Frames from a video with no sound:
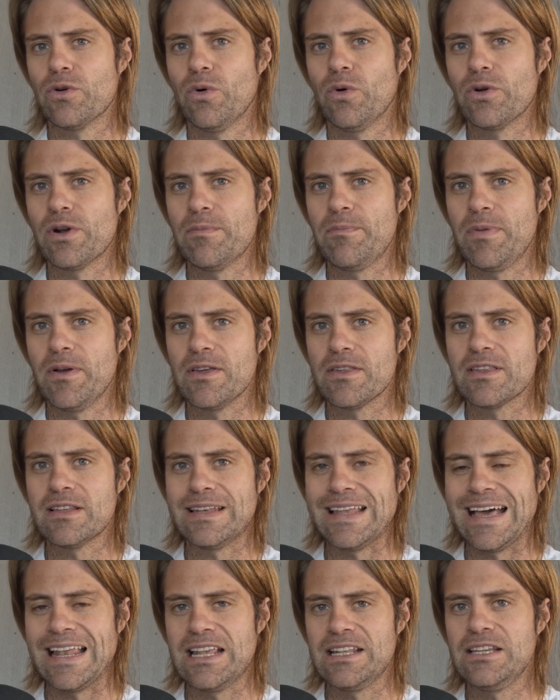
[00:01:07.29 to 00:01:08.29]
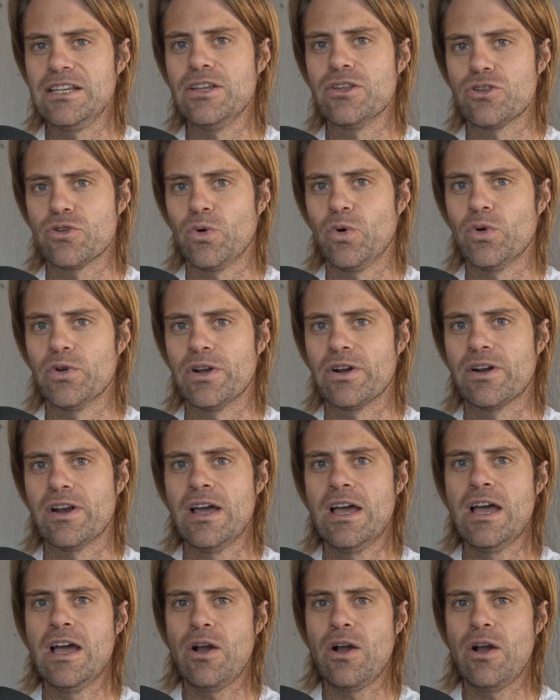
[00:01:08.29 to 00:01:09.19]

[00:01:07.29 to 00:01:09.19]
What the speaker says: or a personality disorder,